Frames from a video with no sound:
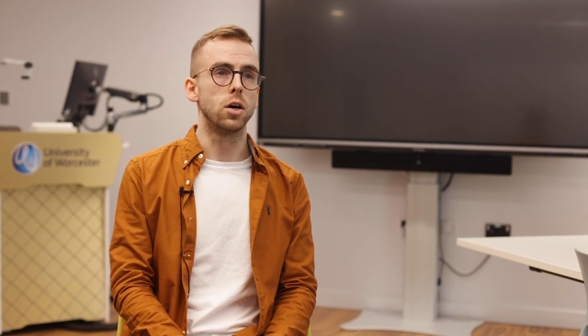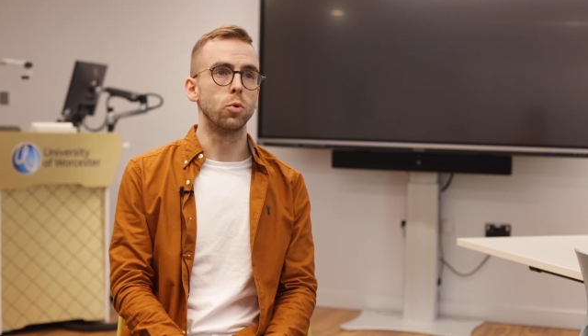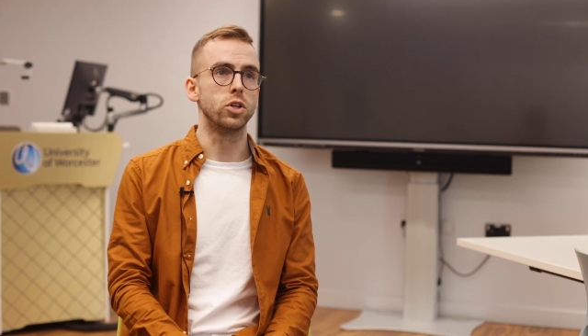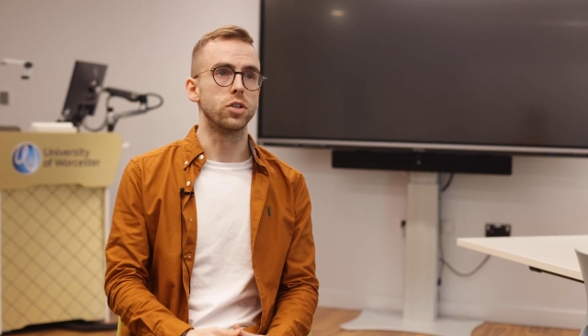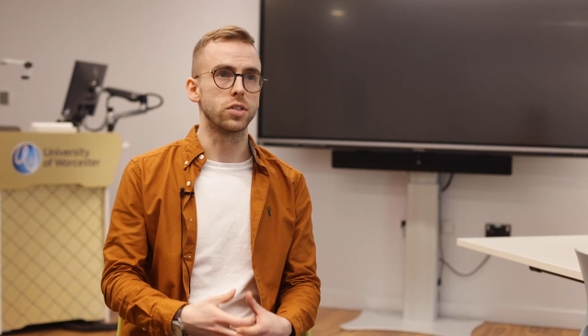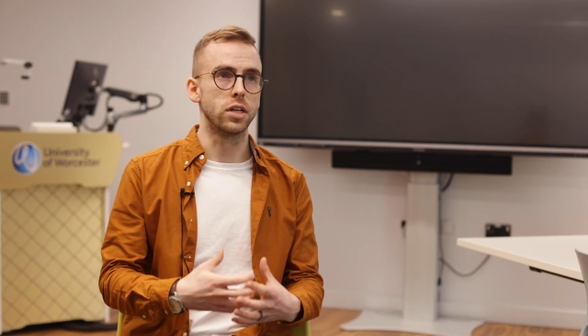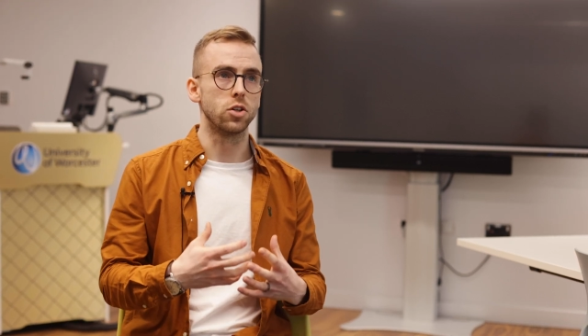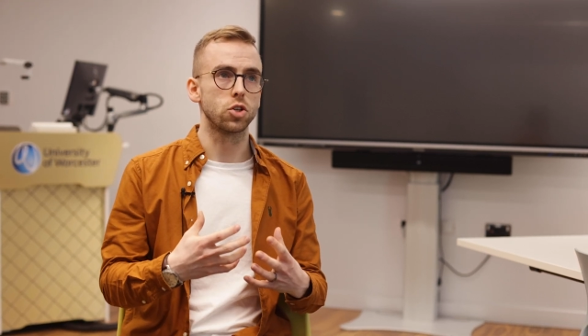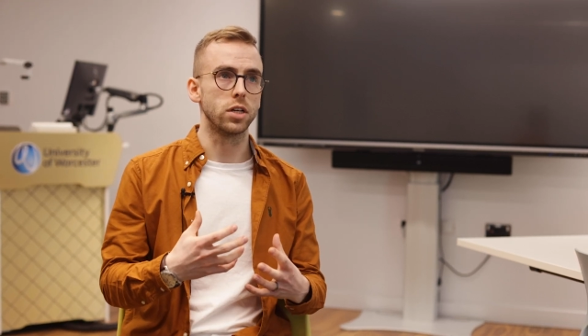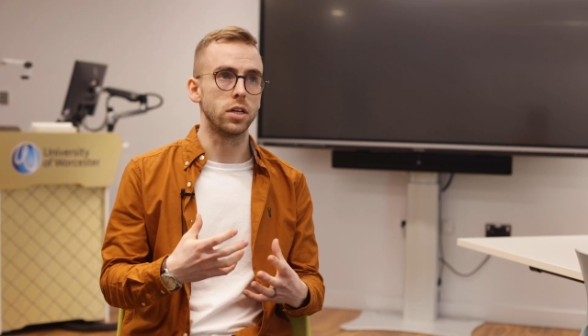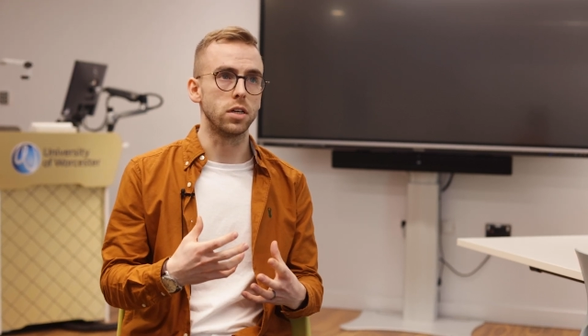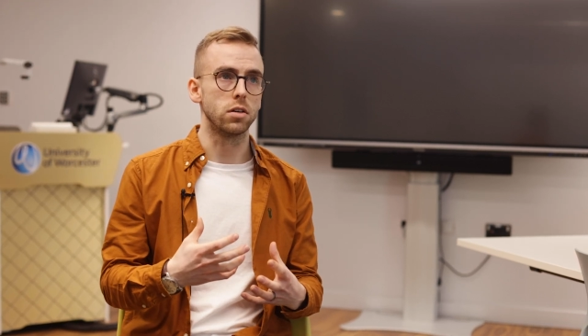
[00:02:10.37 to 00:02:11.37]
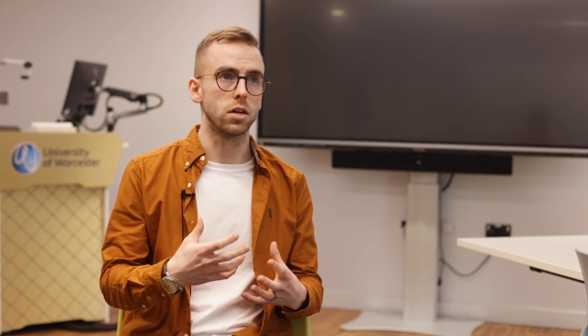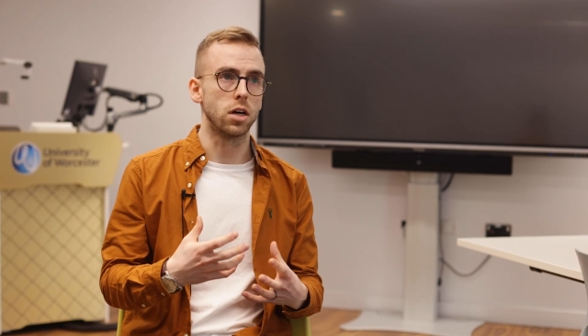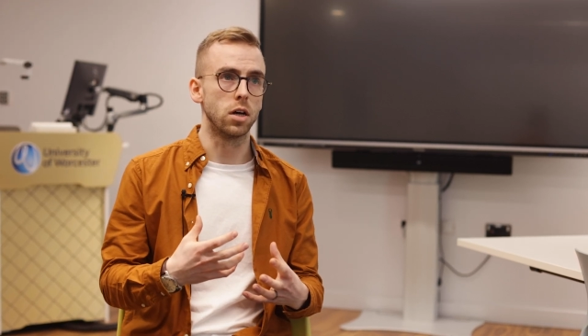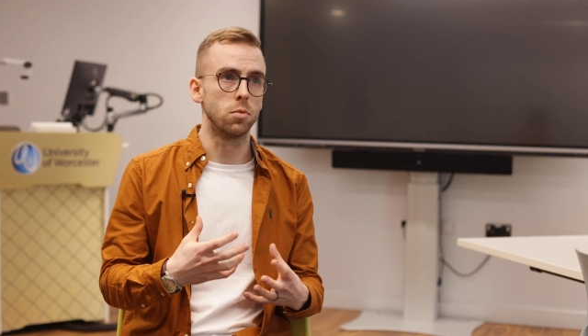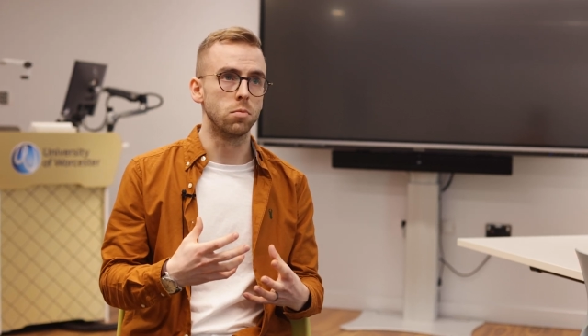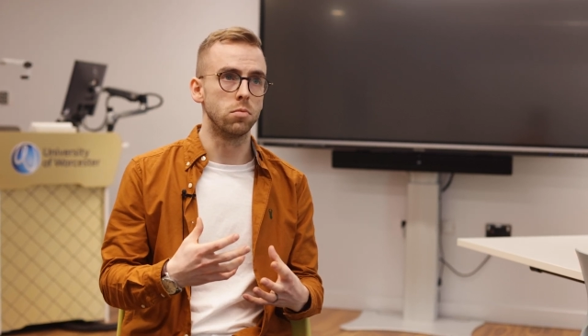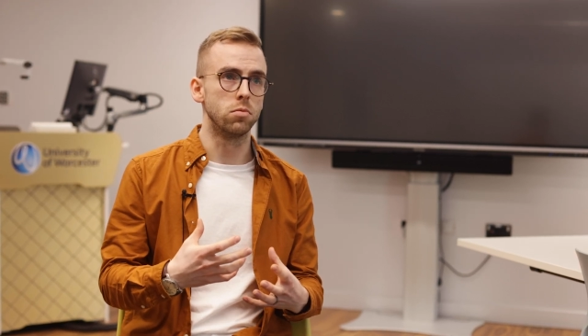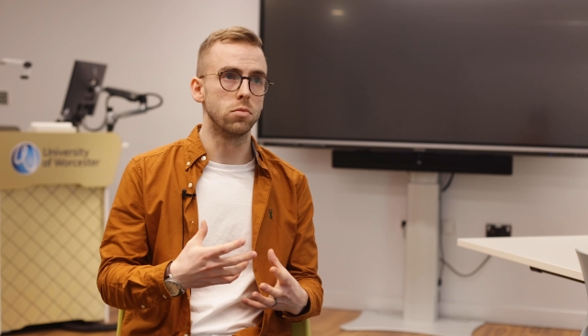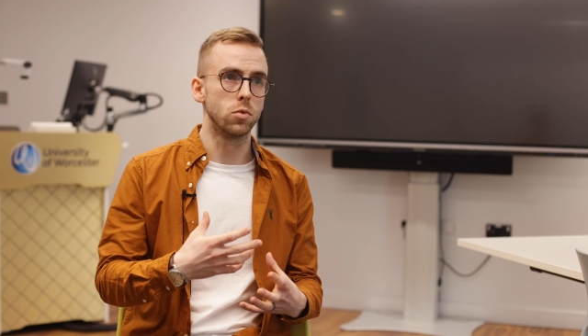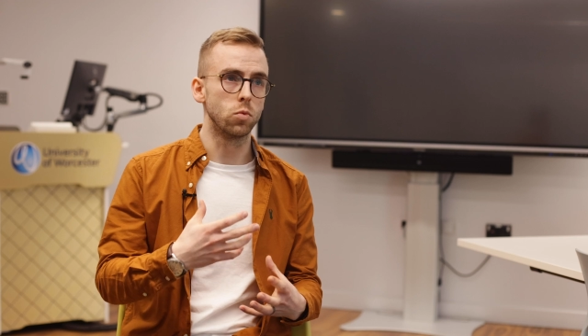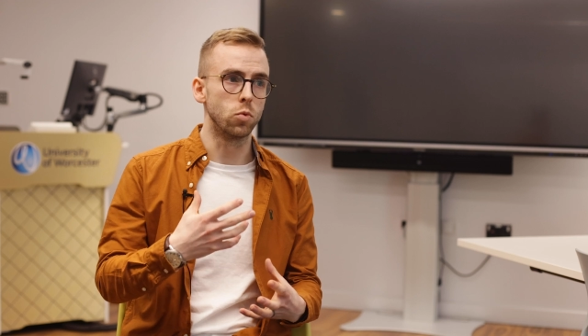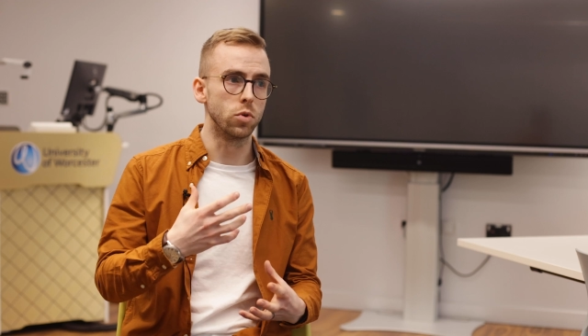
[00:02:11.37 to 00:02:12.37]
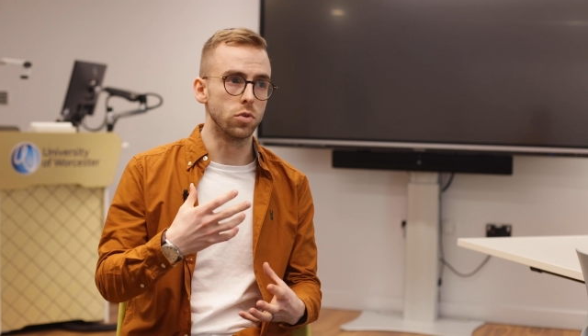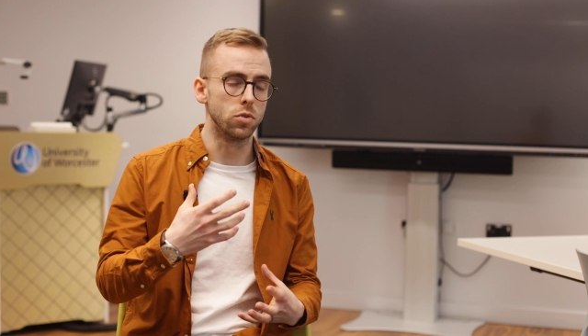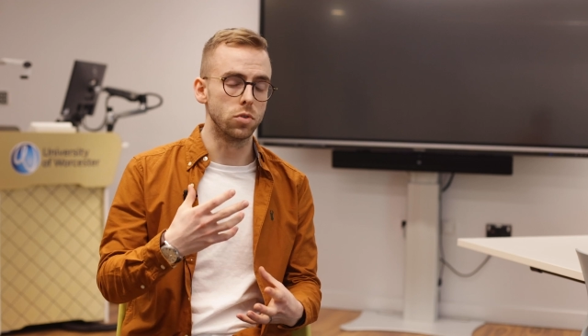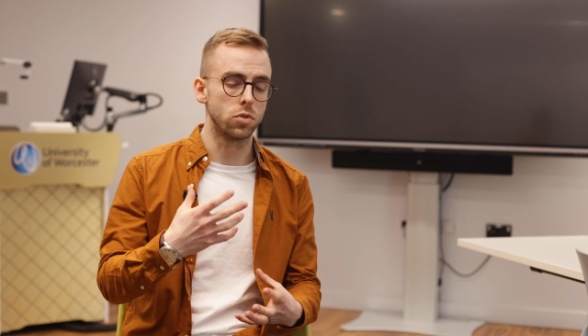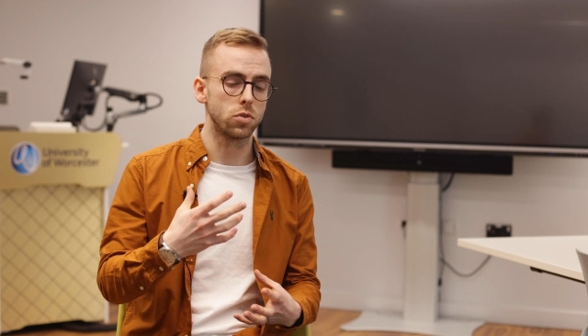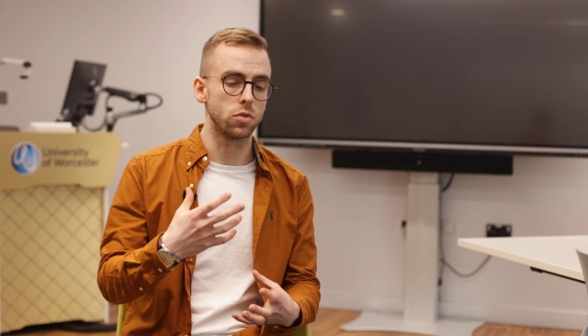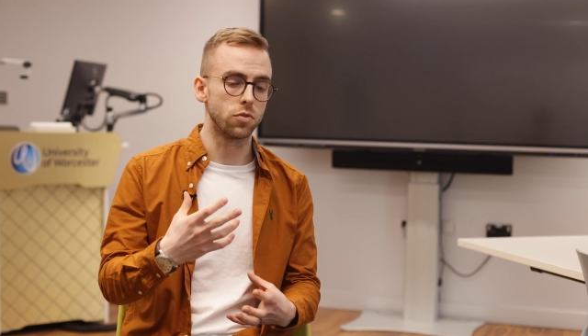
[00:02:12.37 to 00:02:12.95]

which essentially was